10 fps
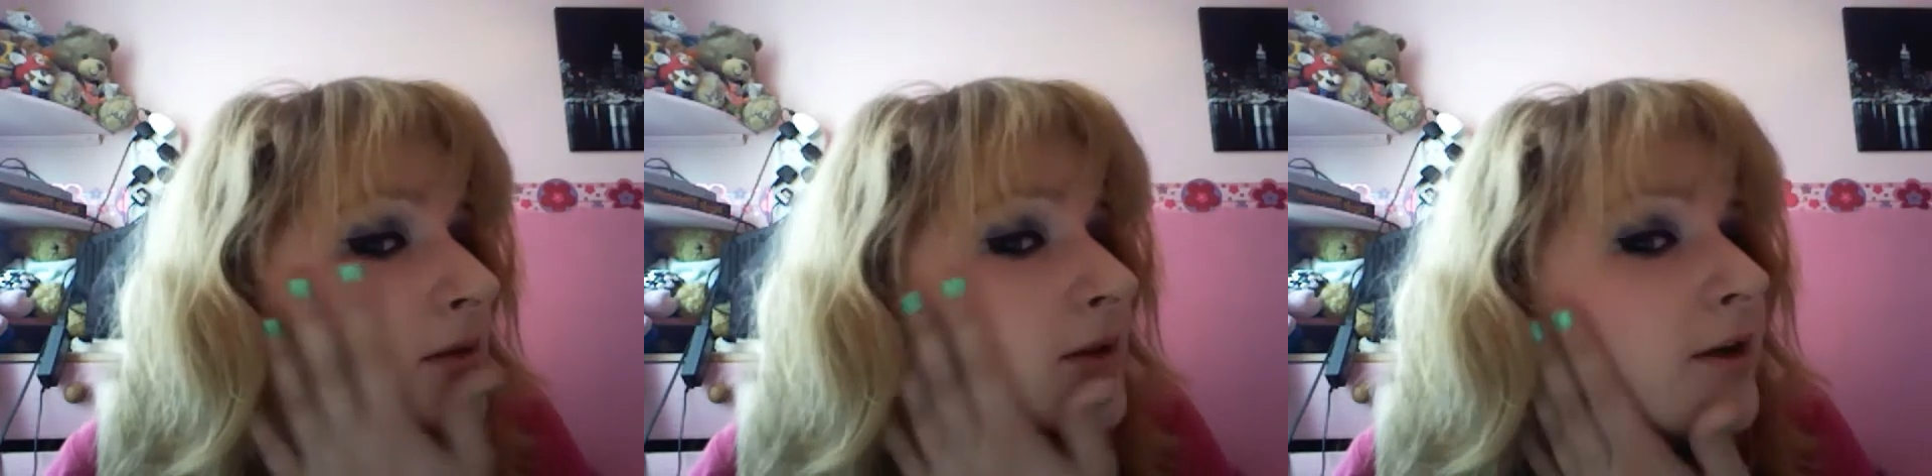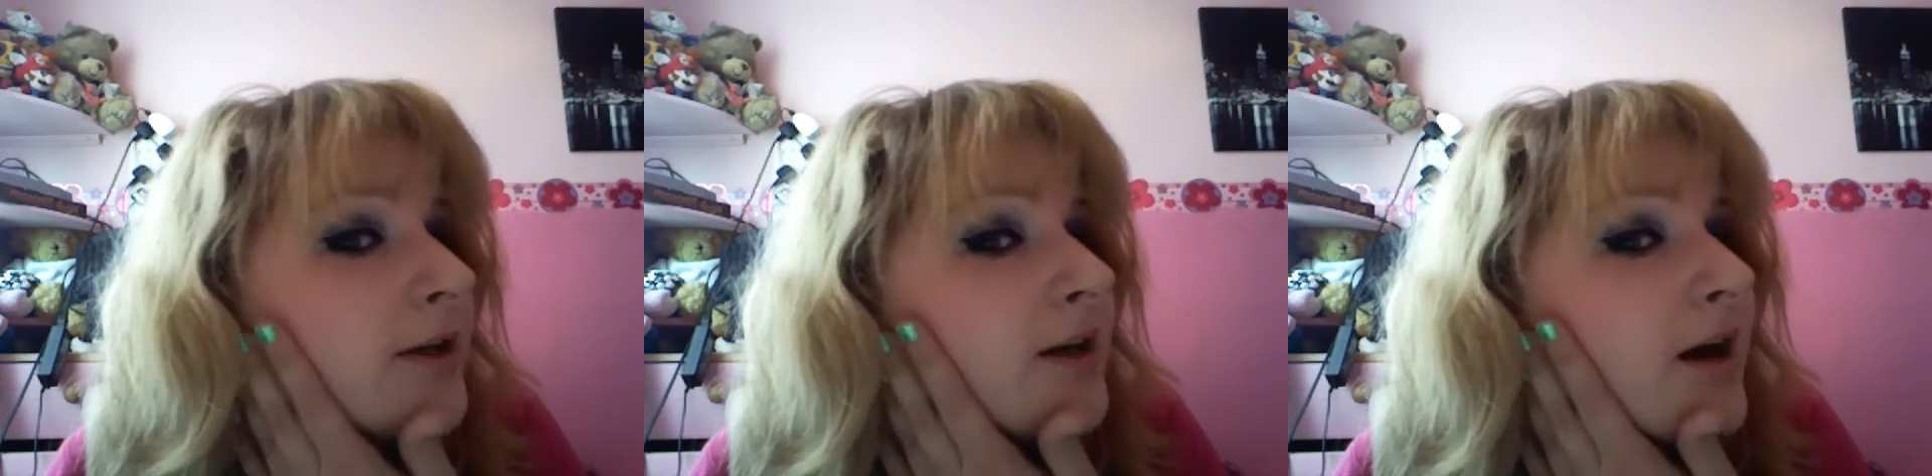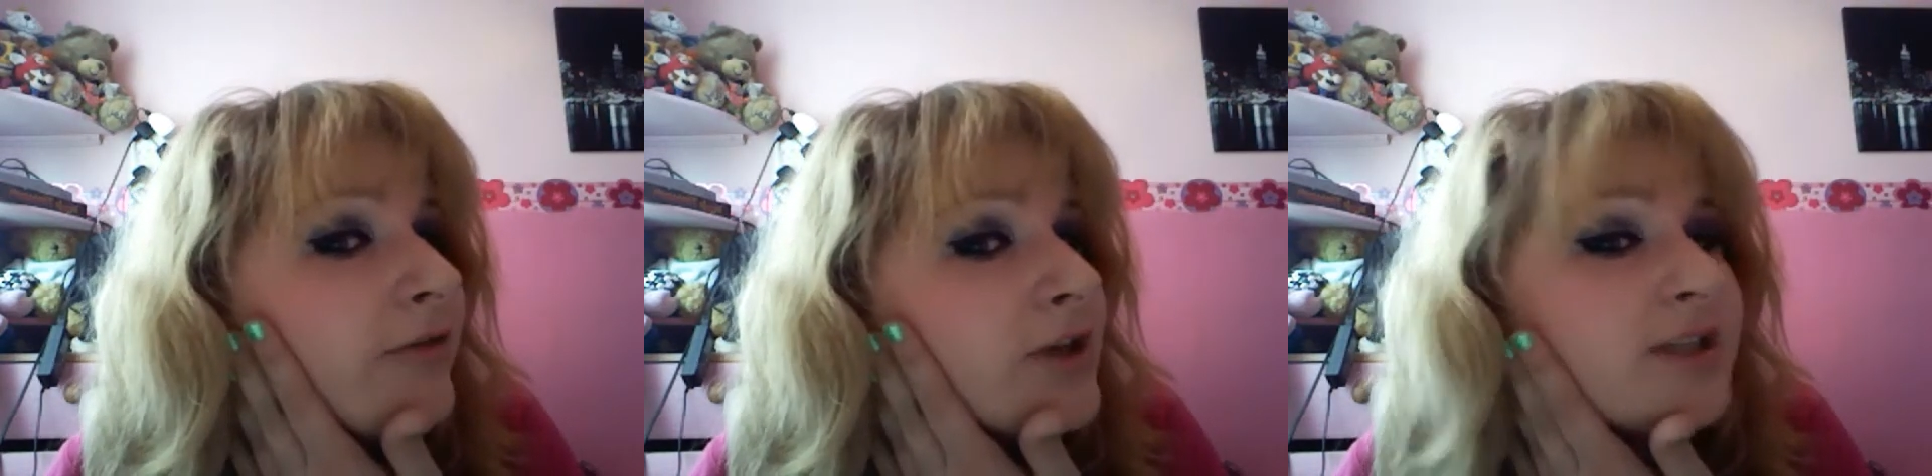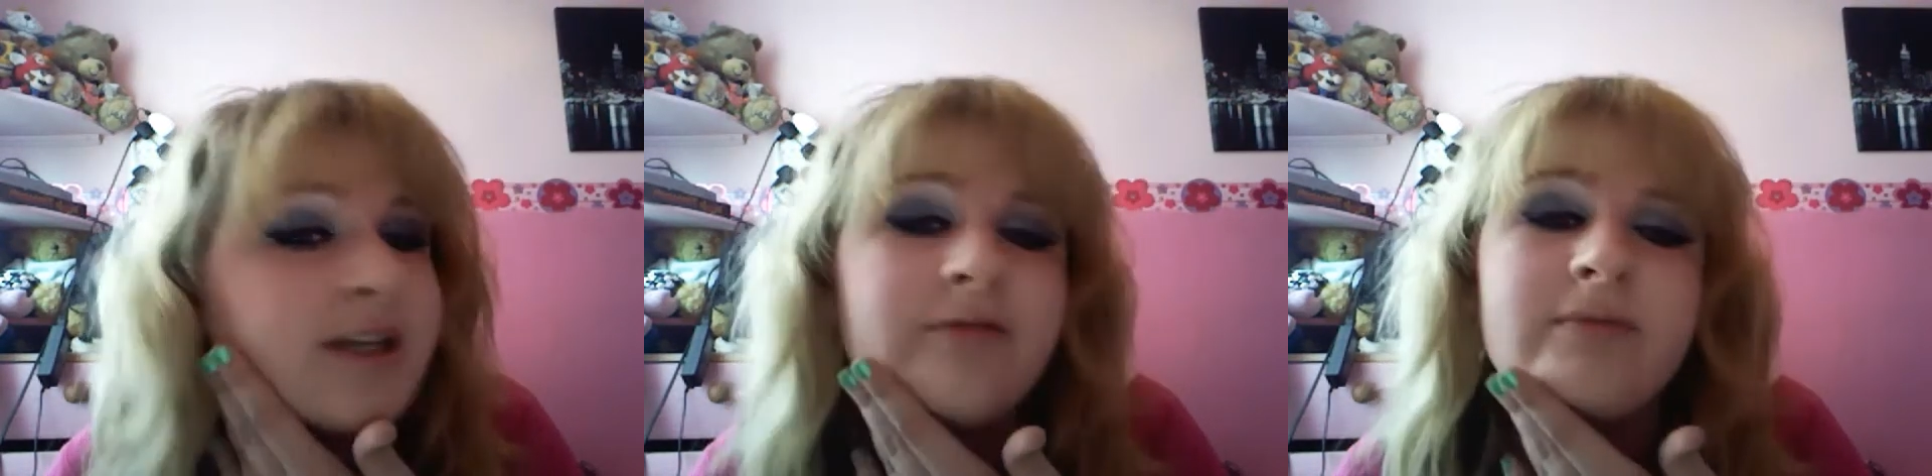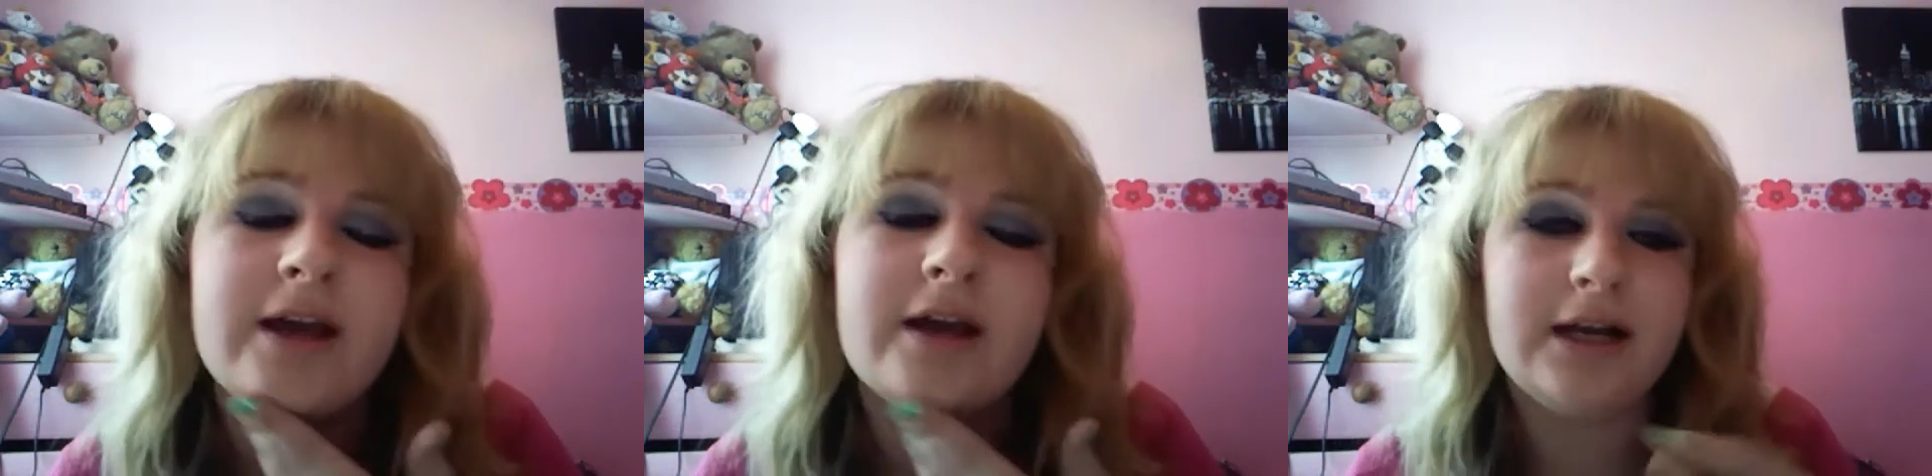look at the coverage it's
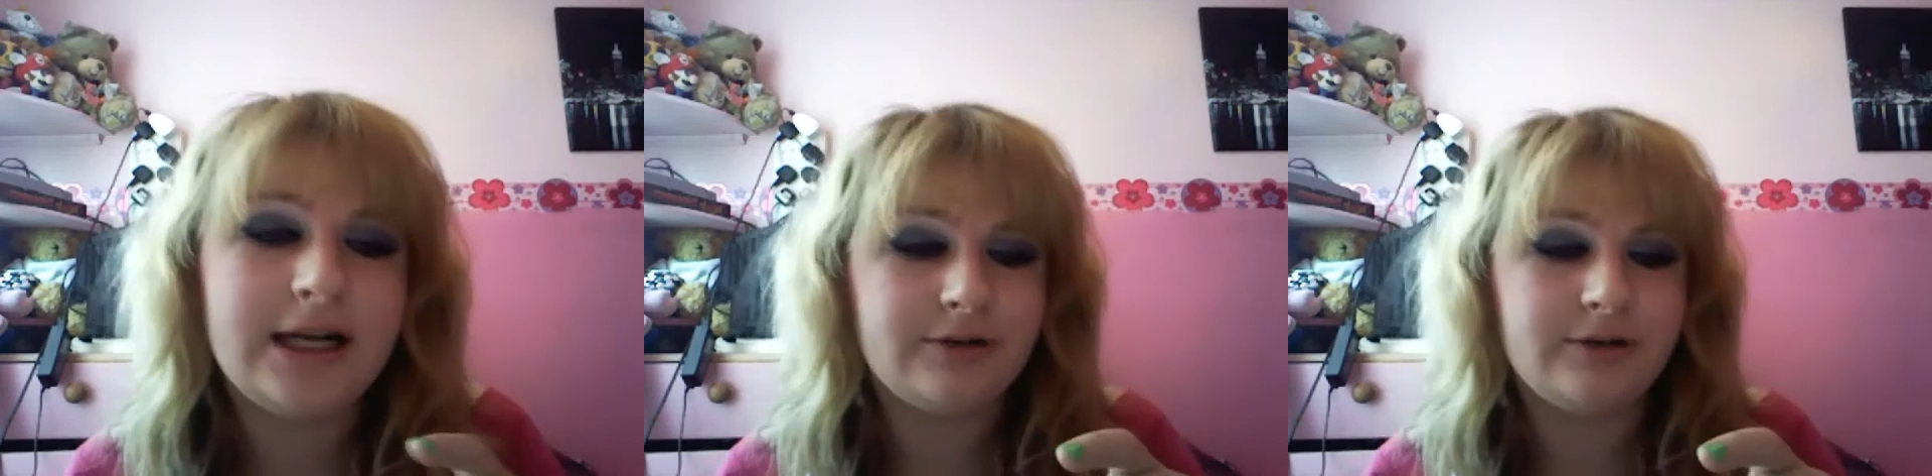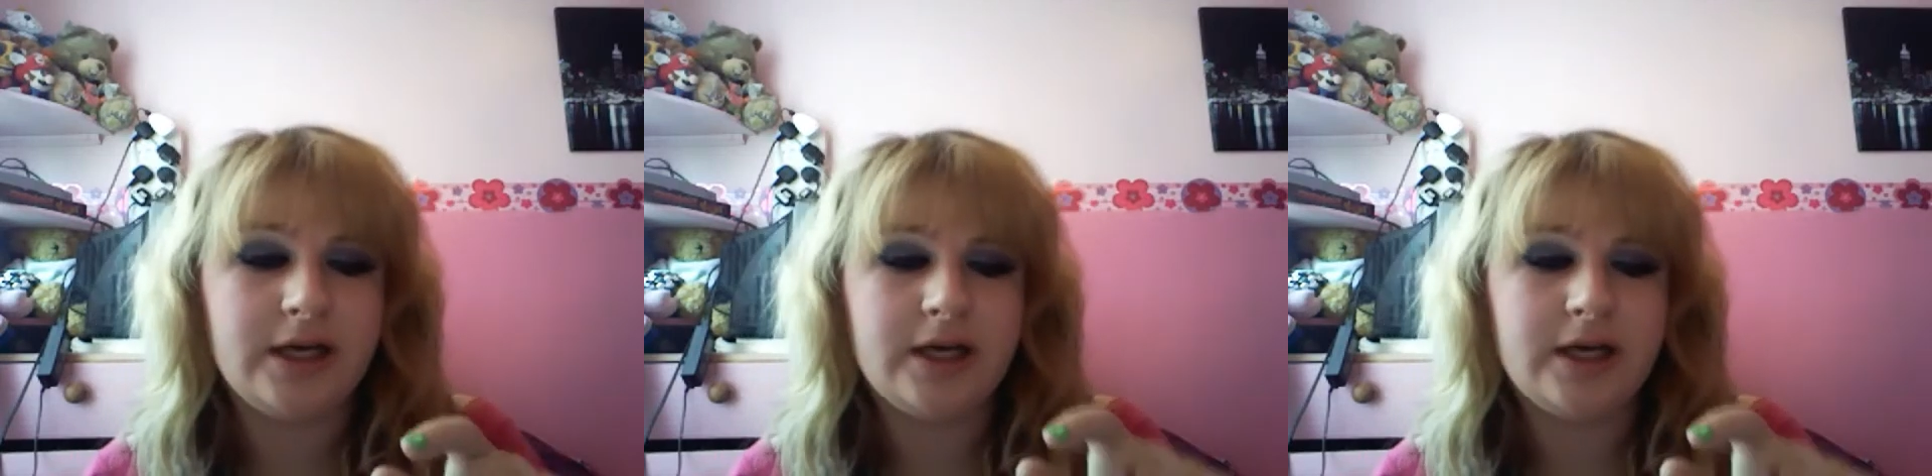given me, and I literally